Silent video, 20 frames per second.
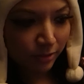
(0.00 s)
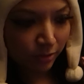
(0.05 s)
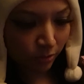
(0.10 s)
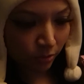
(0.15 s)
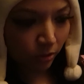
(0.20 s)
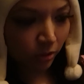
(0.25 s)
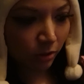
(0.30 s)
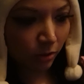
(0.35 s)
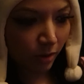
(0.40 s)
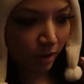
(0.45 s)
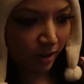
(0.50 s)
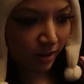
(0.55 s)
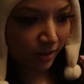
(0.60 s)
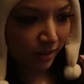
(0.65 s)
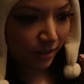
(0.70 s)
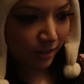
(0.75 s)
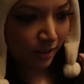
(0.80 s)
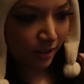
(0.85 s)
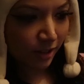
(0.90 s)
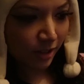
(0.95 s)
Zoroark.
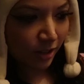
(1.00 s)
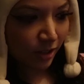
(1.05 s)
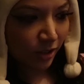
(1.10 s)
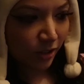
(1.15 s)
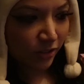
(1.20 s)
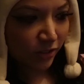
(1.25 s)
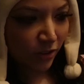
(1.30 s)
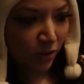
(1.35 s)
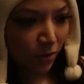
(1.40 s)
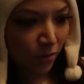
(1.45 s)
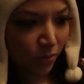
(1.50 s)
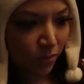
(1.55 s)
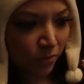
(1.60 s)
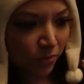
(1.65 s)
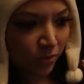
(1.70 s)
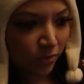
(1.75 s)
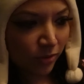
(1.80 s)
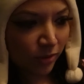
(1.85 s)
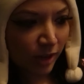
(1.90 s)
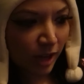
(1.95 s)
So
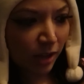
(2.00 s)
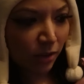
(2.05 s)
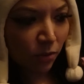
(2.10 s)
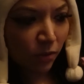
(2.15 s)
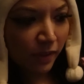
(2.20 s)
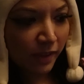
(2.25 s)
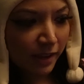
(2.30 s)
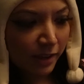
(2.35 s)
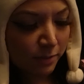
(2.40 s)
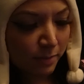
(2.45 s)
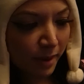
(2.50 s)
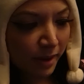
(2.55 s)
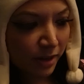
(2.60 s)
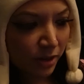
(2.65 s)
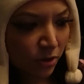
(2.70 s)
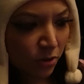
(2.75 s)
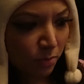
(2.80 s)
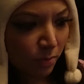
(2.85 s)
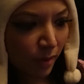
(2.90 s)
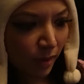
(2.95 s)
not only is my
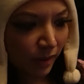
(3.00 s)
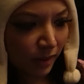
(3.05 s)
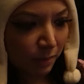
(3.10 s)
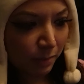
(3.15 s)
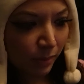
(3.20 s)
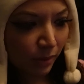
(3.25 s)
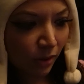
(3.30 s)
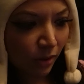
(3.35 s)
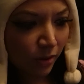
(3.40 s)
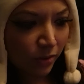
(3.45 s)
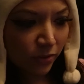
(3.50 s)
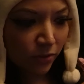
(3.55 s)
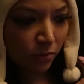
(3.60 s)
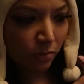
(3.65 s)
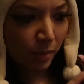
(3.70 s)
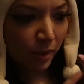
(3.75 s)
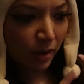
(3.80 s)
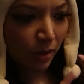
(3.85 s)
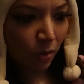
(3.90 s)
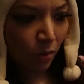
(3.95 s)
new buddy, but also
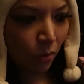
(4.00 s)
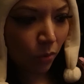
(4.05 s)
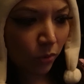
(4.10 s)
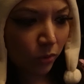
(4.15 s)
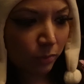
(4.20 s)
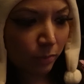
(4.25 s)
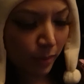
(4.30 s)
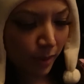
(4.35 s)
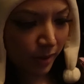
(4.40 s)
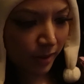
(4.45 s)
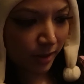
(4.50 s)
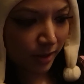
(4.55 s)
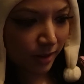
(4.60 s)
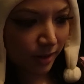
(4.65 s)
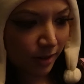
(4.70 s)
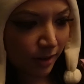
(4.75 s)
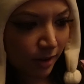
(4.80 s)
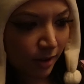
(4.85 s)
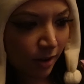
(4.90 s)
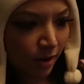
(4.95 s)
my old
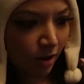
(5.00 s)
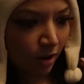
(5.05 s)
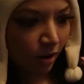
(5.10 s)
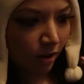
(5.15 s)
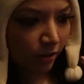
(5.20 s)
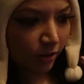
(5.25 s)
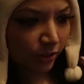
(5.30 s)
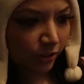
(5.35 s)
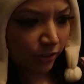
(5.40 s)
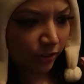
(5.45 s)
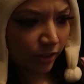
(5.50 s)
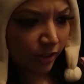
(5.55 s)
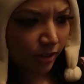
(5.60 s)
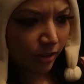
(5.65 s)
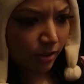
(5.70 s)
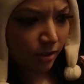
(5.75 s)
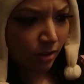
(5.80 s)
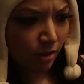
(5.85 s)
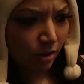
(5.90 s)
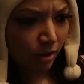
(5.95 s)
buddy are
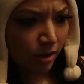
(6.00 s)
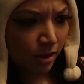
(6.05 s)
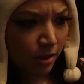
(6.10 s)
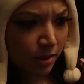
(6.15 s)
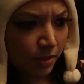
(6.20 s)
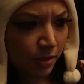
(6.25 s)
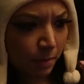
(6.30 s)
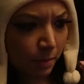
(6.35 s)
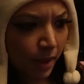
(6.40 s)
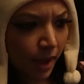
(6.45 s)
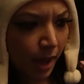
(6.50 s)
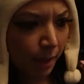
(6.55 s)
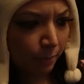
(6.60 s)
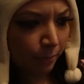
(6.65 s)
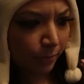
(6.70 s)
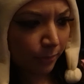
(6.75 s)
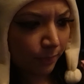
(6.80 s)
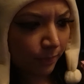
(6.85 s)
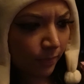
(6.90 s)
still on the map.